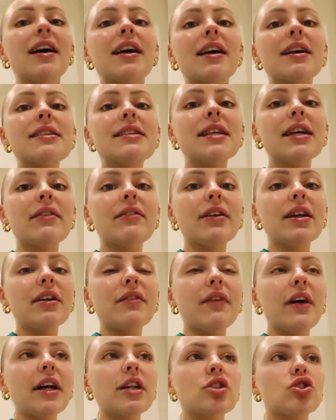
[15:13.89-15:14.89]
Because even
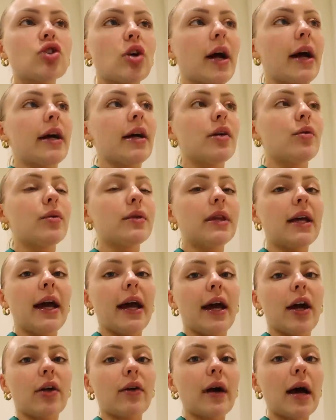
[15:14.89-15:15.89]
if I dry it with
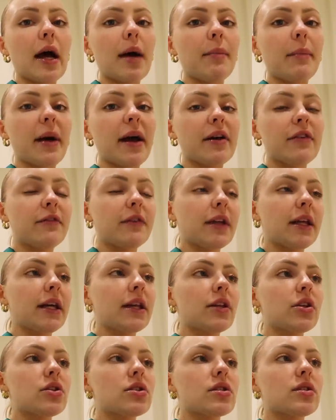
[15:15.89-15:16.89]
the air wrap, I feel
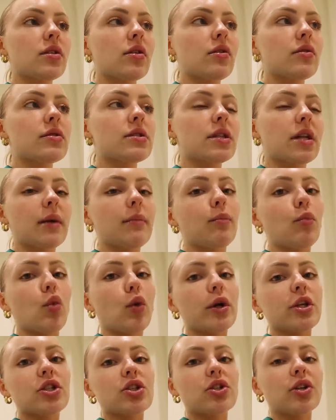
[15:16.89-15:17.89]
like there's still some
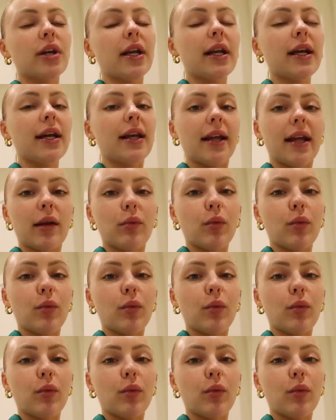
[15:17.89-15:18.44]
moisture in it.